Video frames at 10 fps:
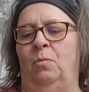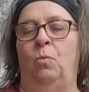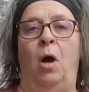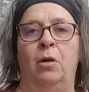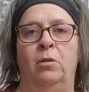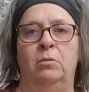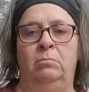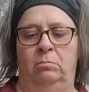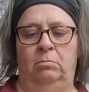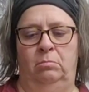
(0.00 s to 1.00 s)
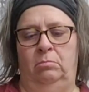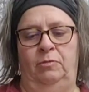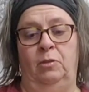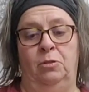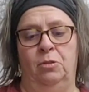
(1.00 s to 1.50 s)
water
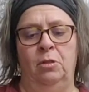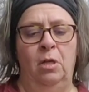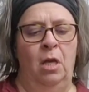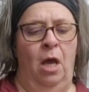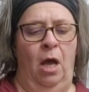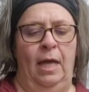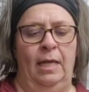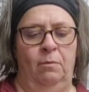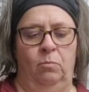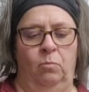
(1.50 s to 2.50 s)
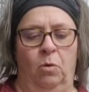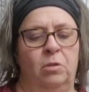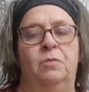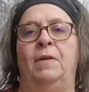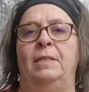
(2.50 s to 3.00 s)
filter. It
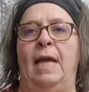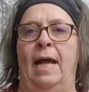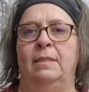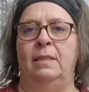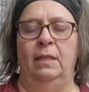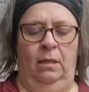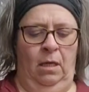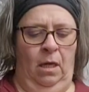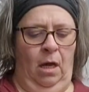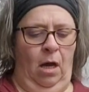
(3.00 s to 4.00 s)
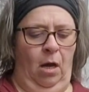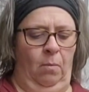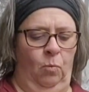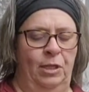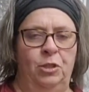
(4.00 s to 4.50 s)
works fantastic.
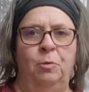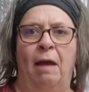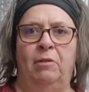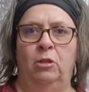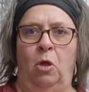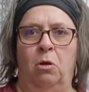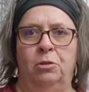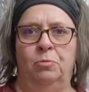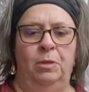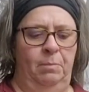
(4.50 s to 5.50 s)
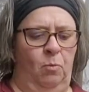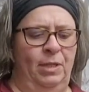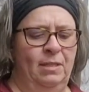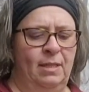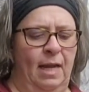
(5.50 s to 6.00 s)
We do have a large one, but
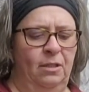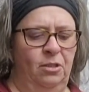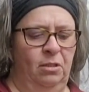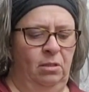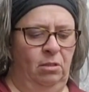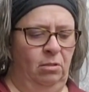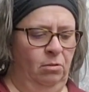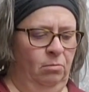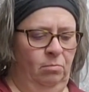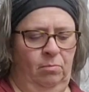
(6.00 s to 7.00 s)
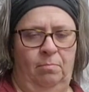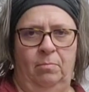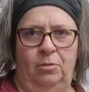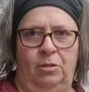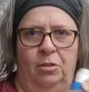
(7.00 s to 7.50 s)
we decided
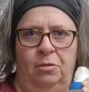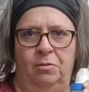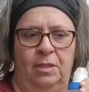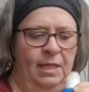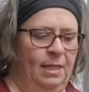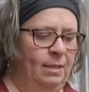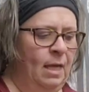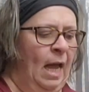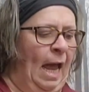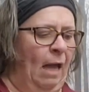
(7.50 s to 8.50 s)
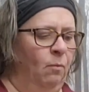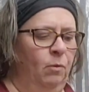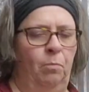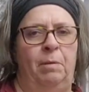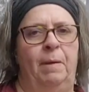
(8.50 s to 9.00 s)
just use these, and we
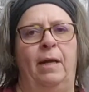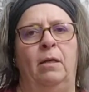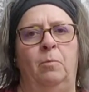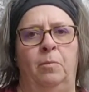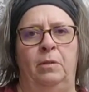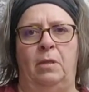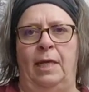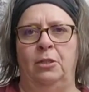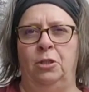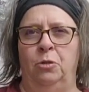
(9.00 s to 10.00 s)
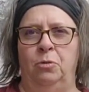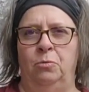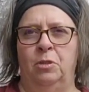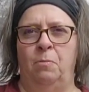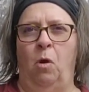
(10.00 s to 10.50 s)
will be pairing them with like
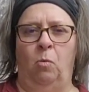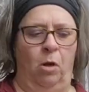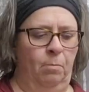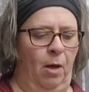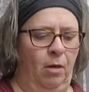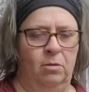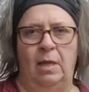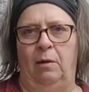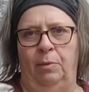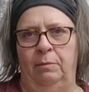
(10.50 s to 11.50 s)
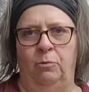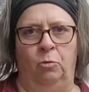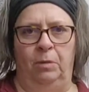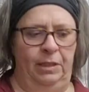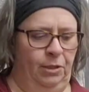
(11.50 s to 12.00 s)
2 smart water bottles like we
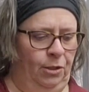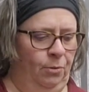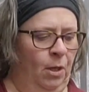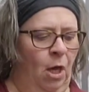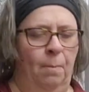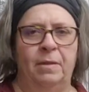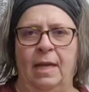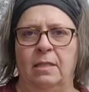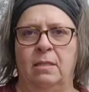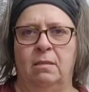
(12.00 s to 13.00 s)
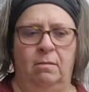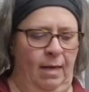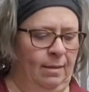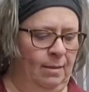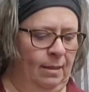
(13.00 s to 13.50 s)
normally do, but that's
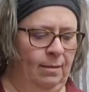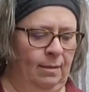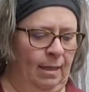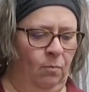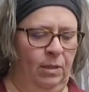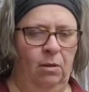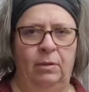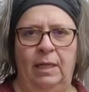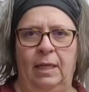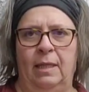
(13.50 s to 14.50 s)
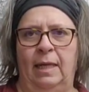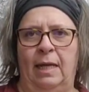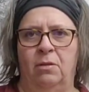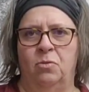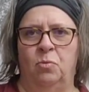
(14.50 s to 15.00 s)
the extent. We don't need anything
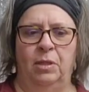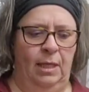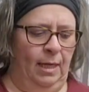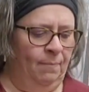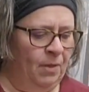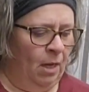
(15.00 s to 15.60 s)
else really.